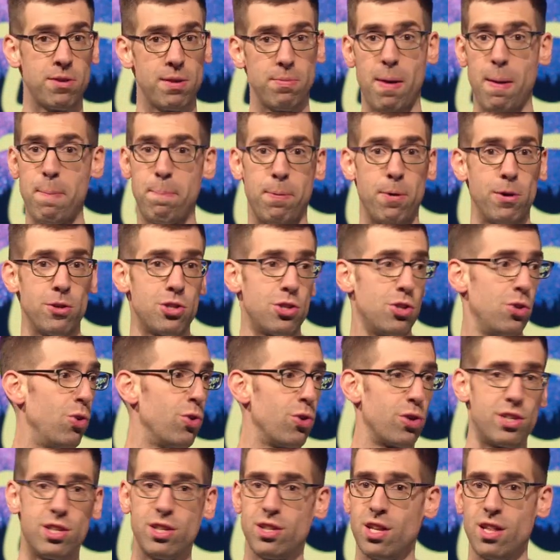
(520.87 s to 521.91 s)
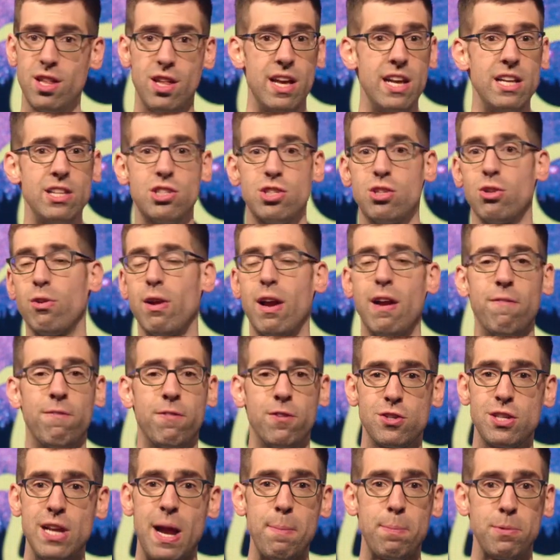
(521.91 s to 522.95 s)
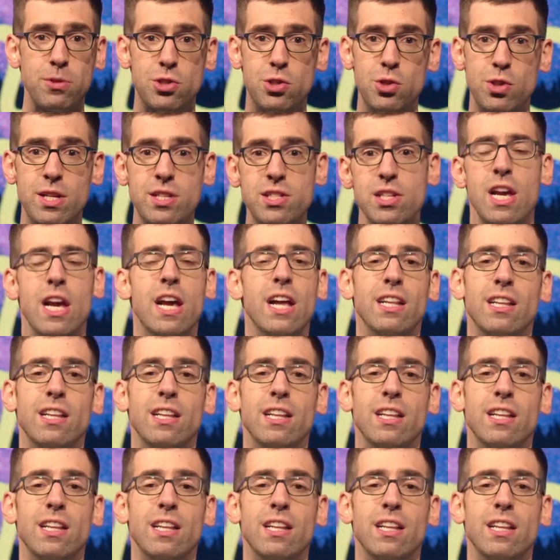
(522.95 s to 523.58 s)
to my personal or to the Instagram for chapel students.